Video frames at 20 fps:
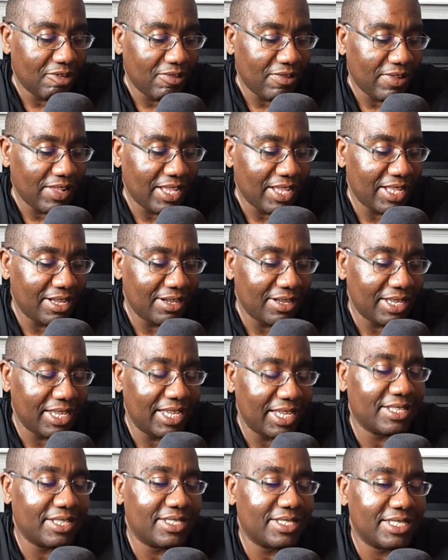yeah,
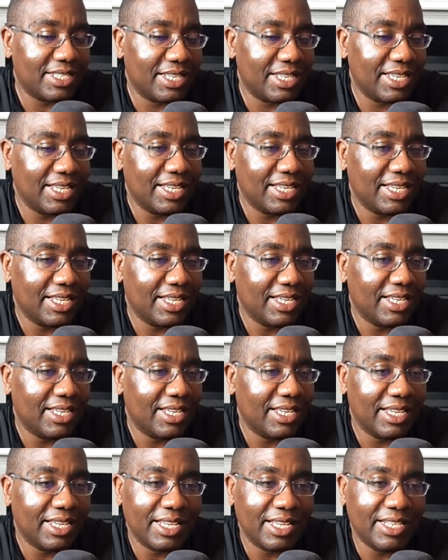it's
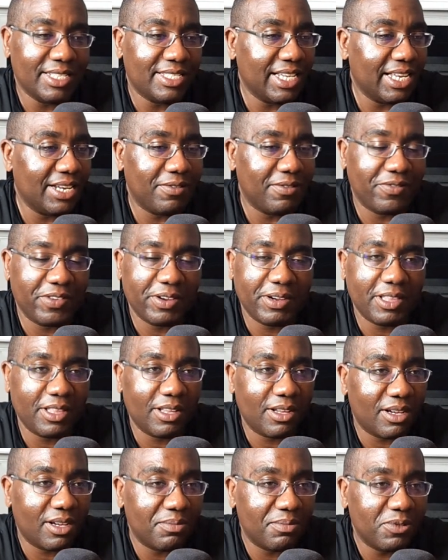it's not a very
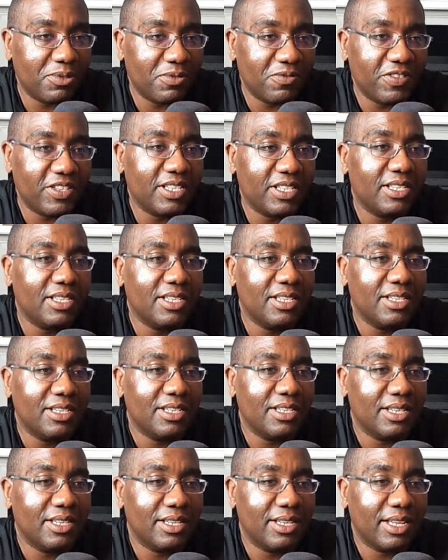long movie.
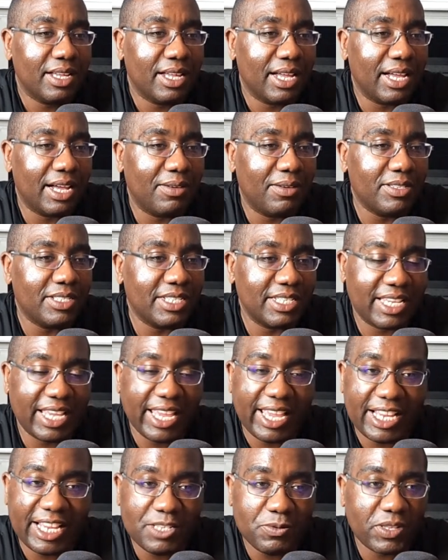I was
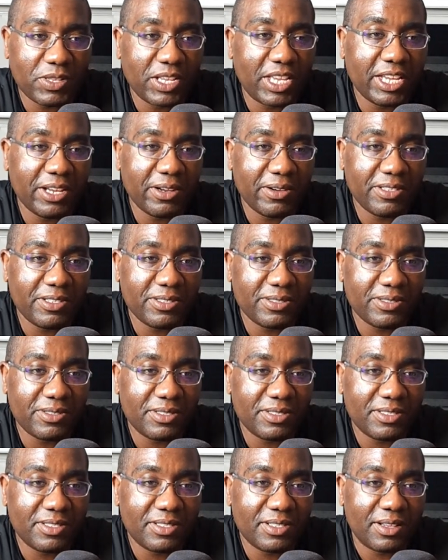engaged with the
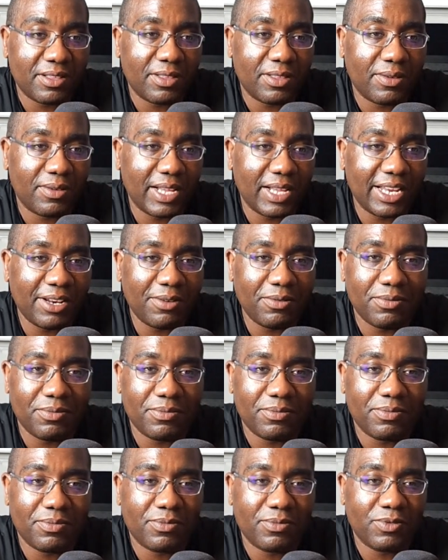characters, although I don't
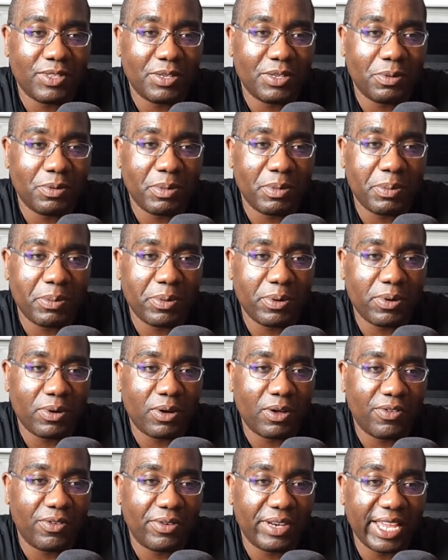really remember
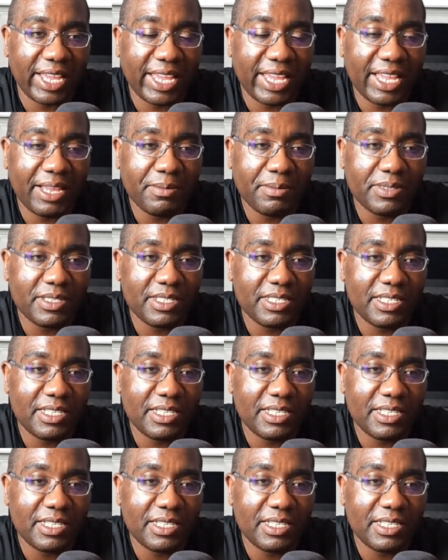all their names.